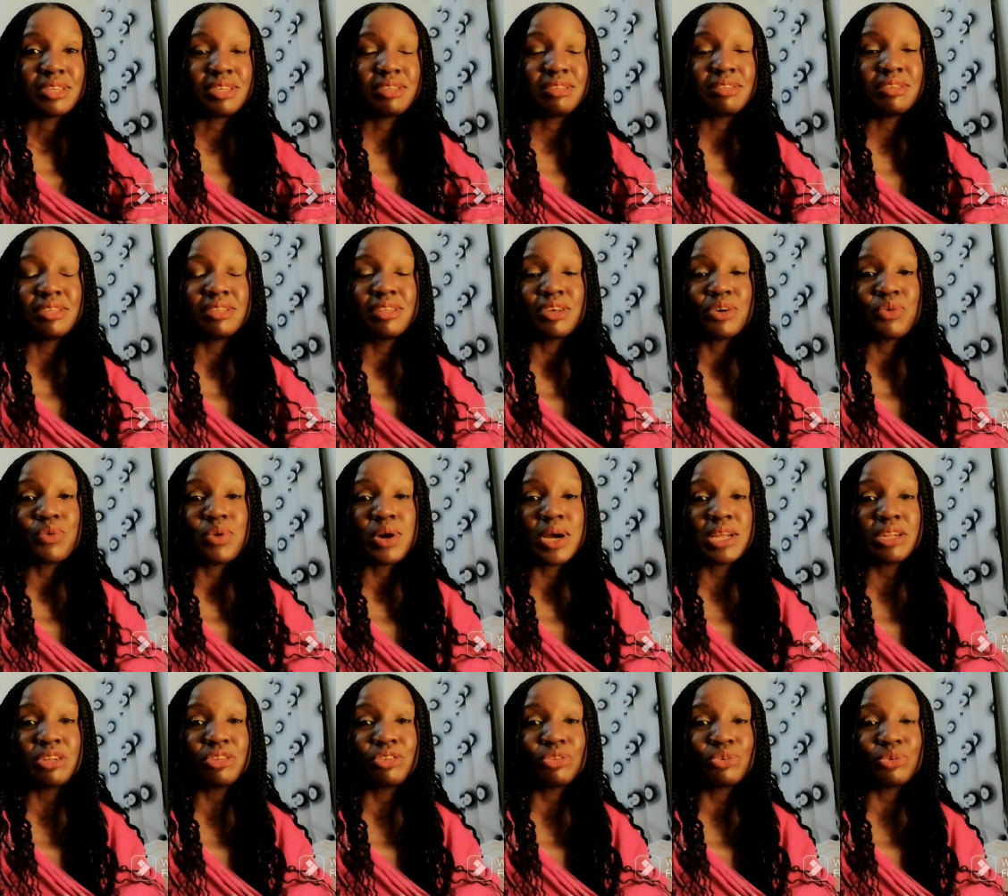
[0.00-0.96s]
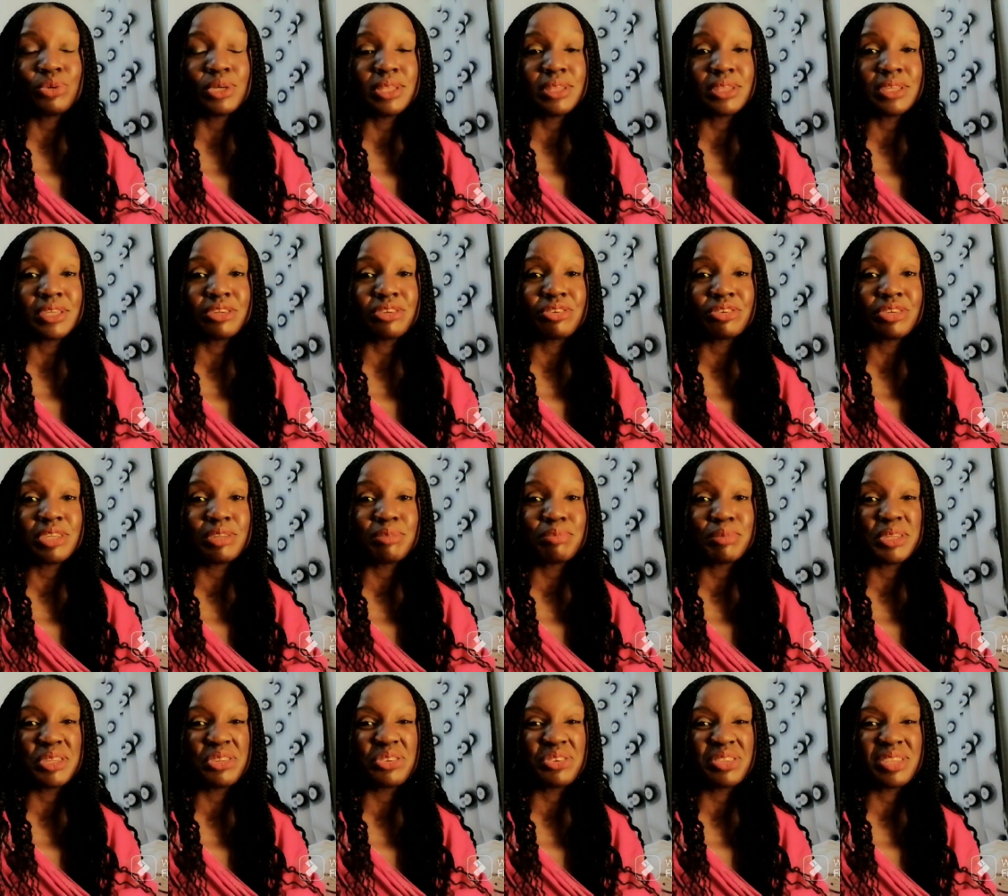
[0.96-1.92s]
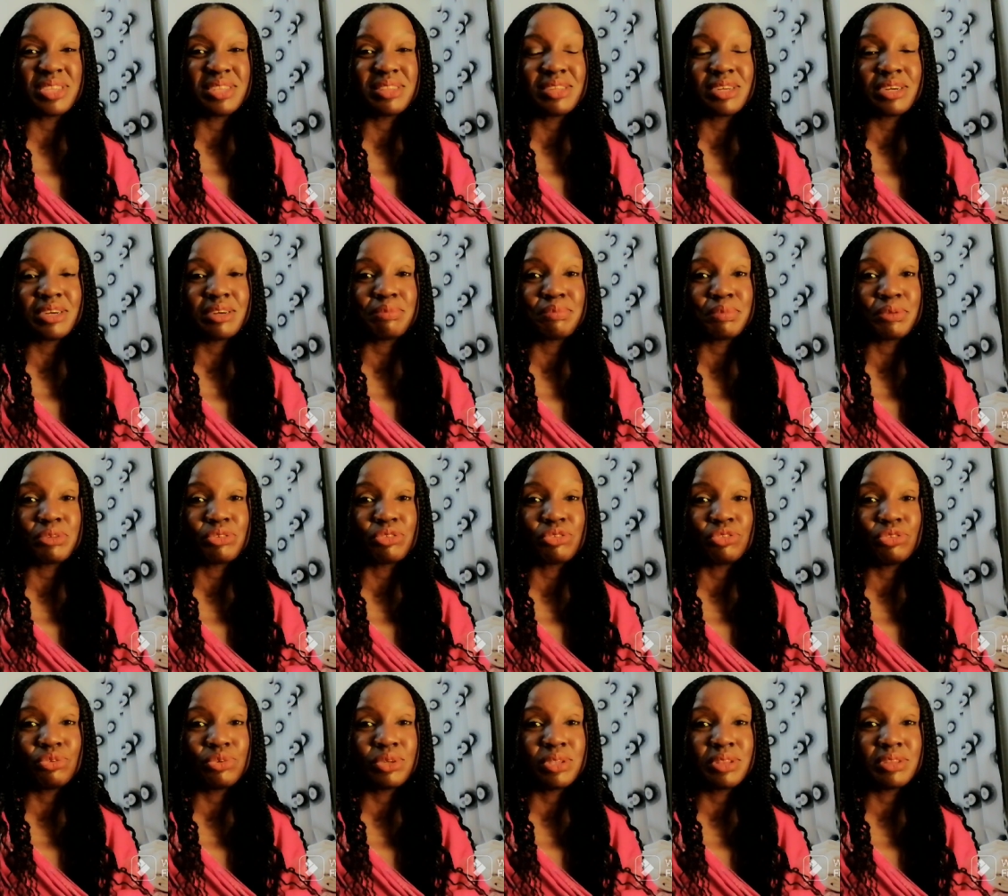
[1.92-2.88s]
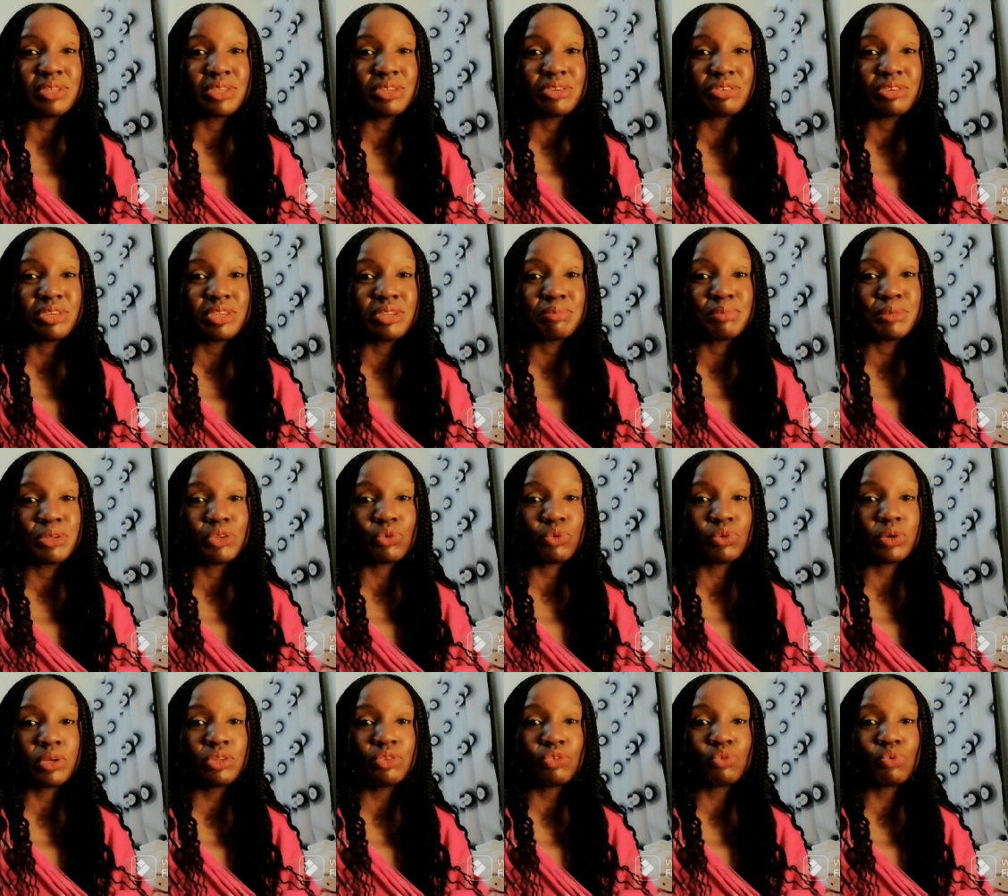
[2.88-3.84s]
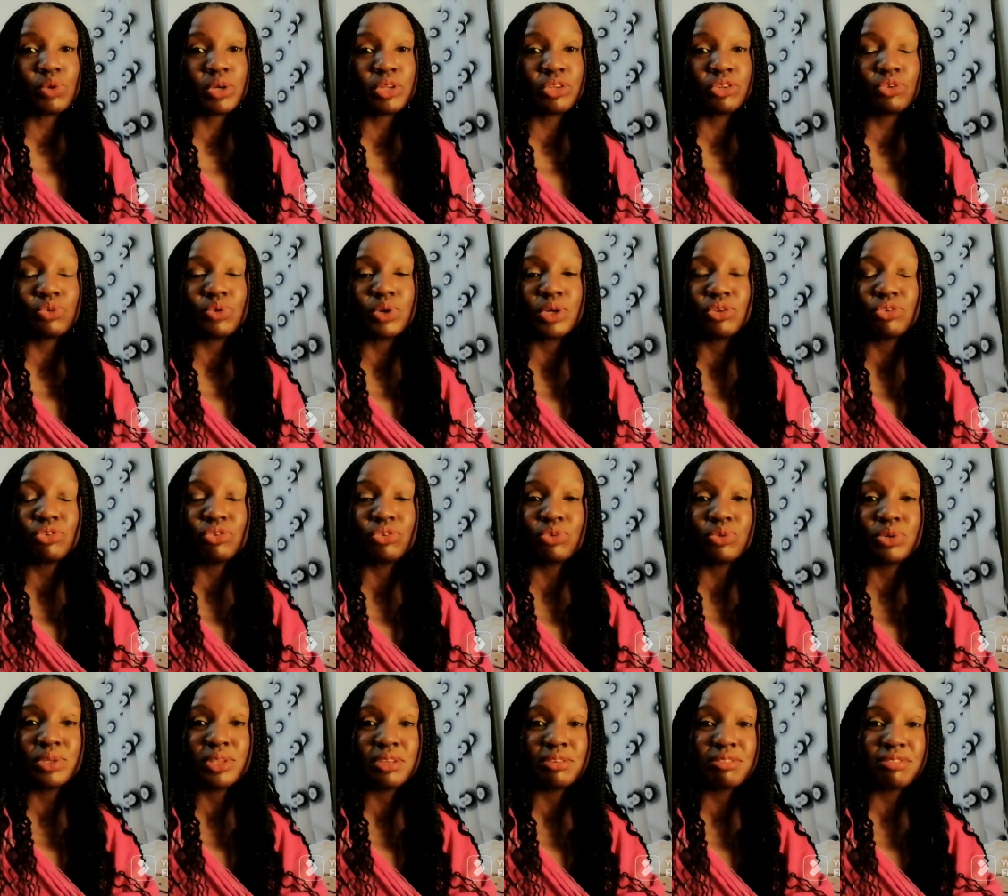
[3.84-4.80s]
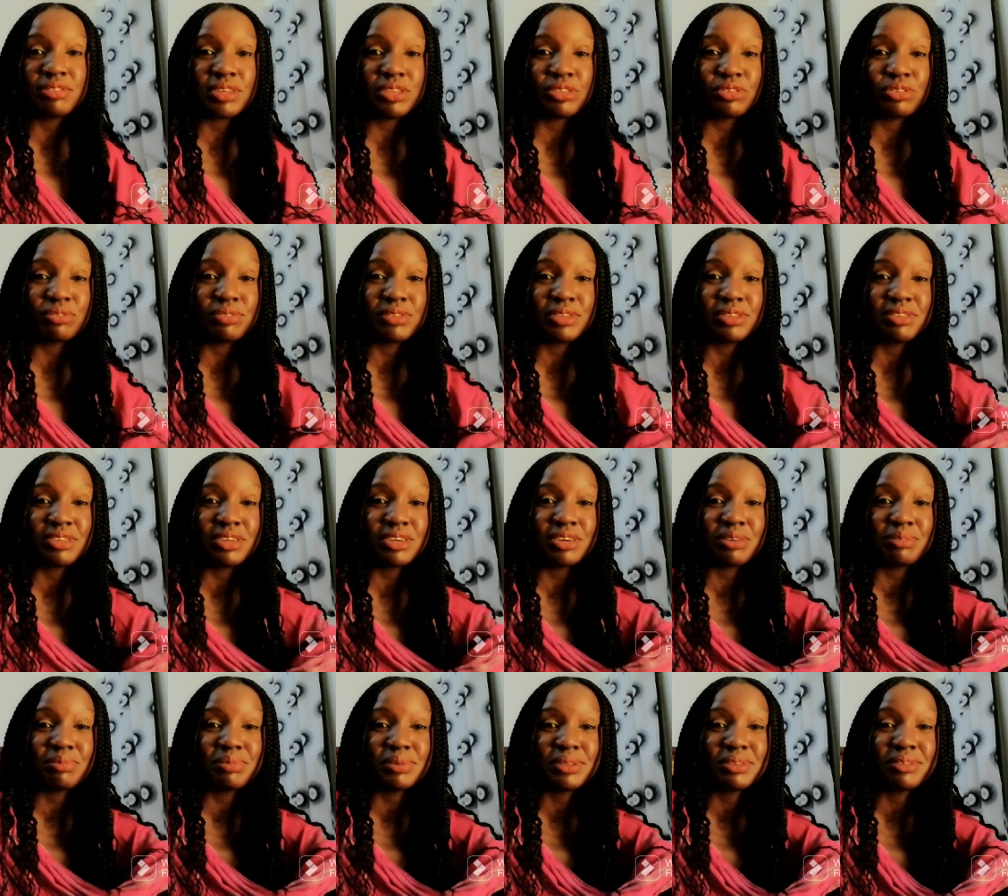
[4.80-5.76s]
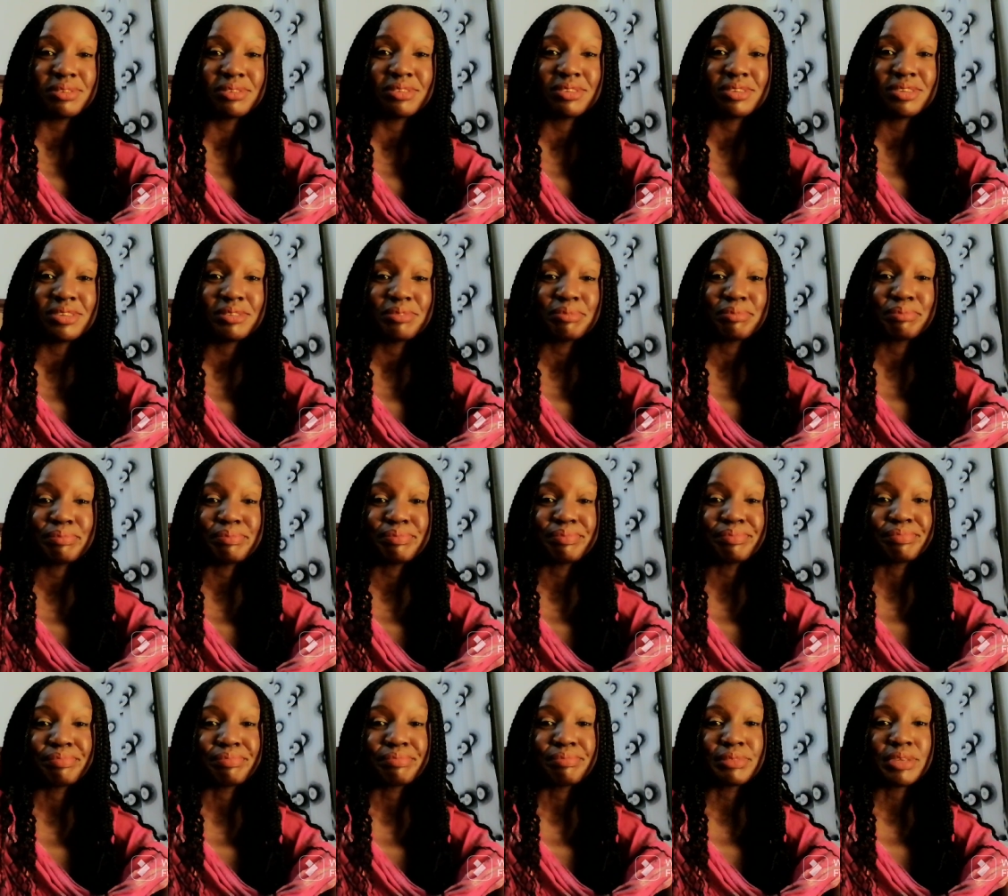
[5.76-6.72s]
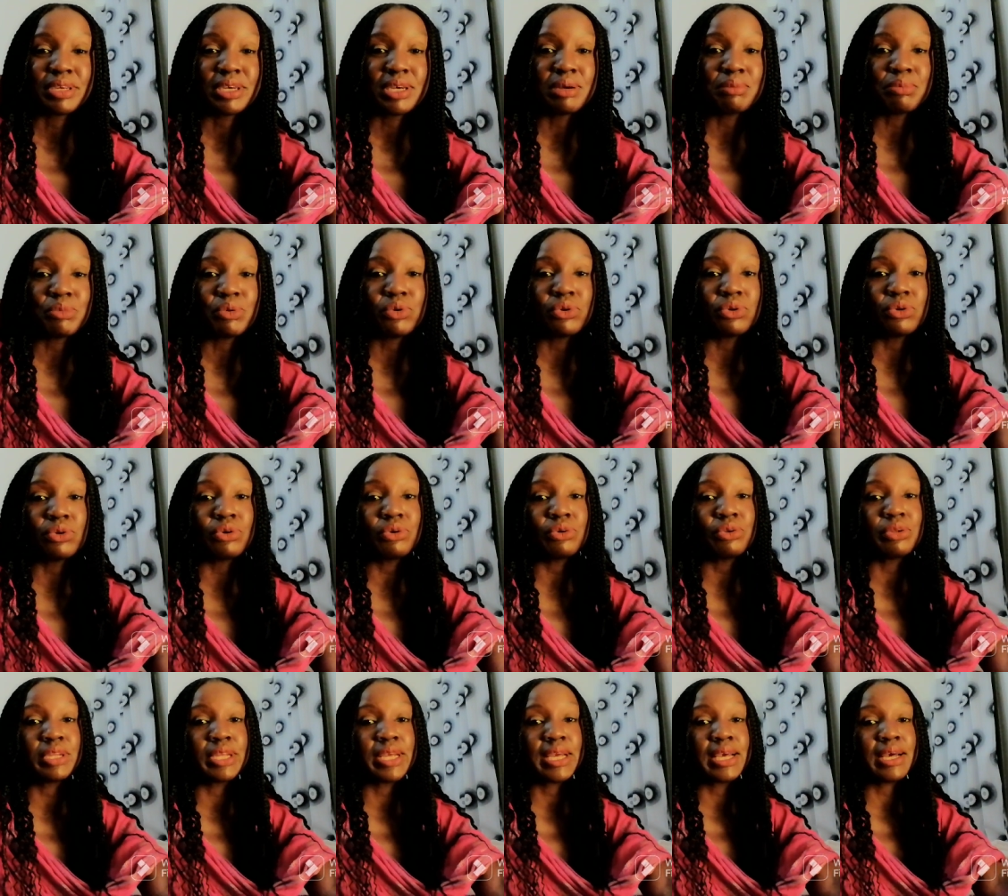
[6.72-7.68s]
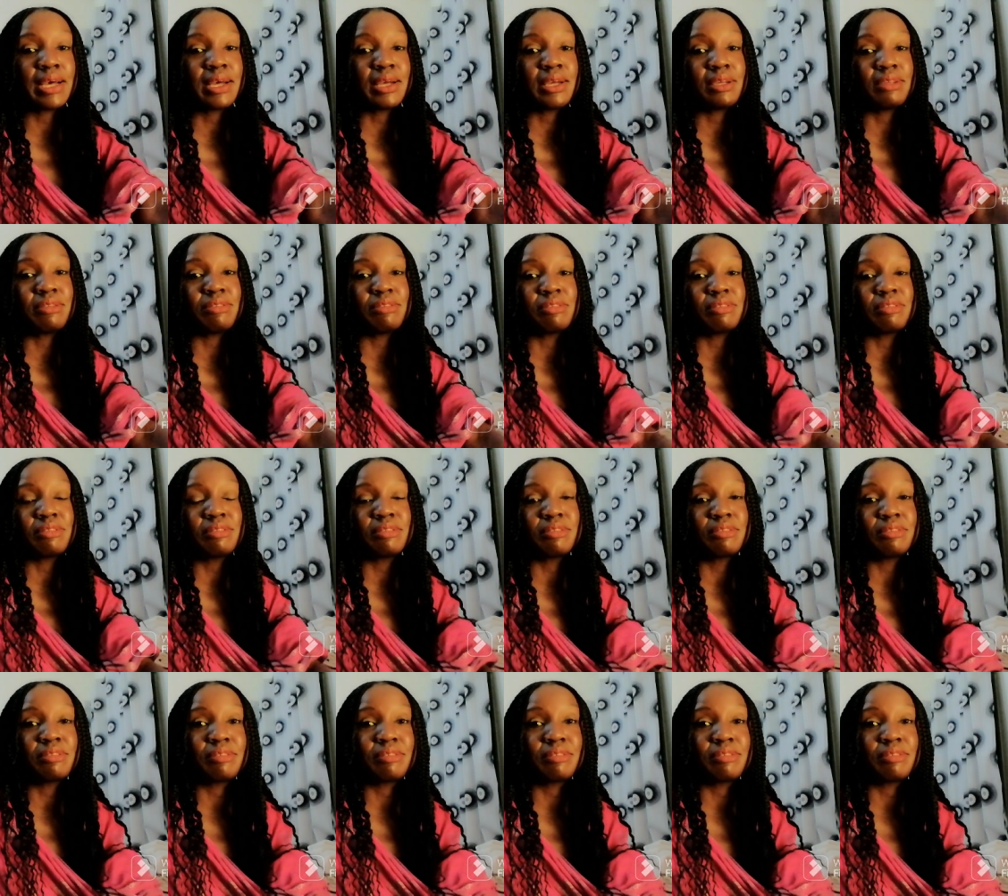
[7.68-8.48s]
Is he the one doing the treatment or the therapist doing the treatment? What do you want to do with the face of the therapist? Come on, guys.